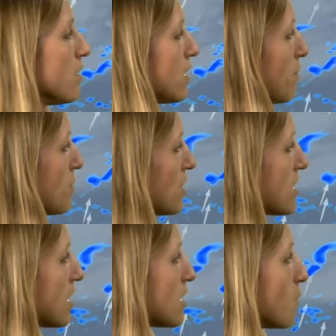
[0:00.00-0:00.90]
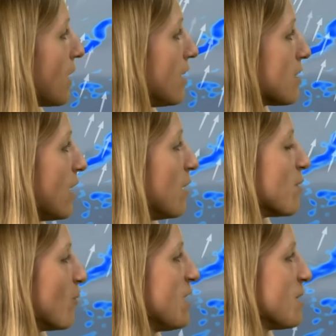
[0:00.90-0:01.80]
Temperatures as well,
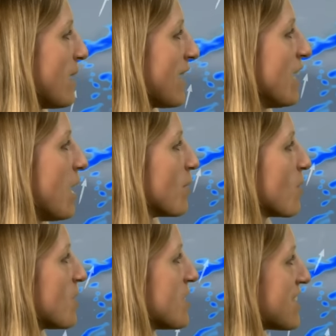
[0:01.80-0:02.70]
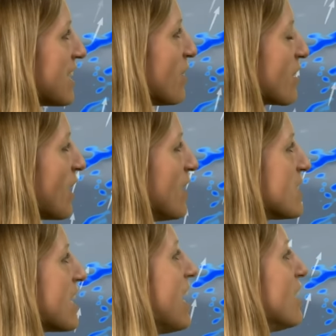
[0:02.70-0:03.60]
wind picking up across the south
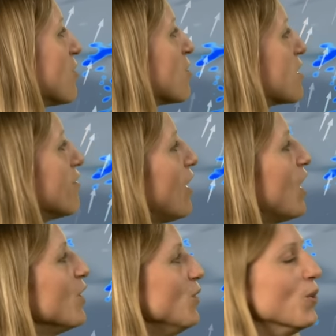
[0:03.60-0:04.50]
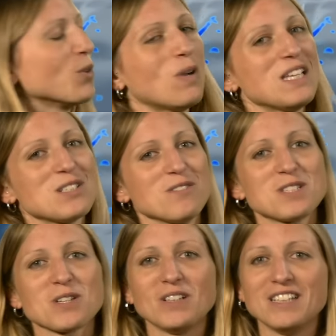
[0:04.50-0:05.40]
coast and across the far northwest of
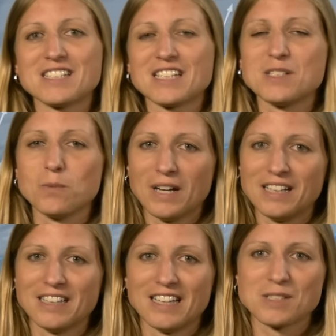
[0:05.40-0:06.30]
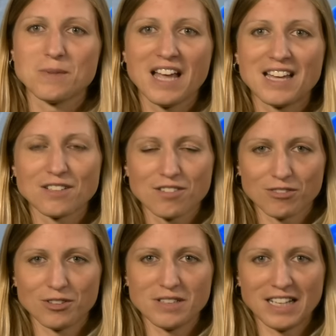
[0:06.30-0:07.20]
Scotland as well as we head
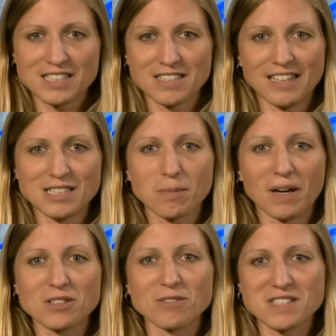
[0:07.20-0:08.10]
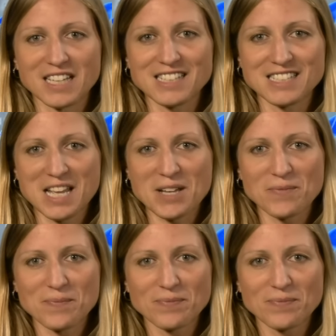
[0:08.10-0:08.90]
through later part of Saturday.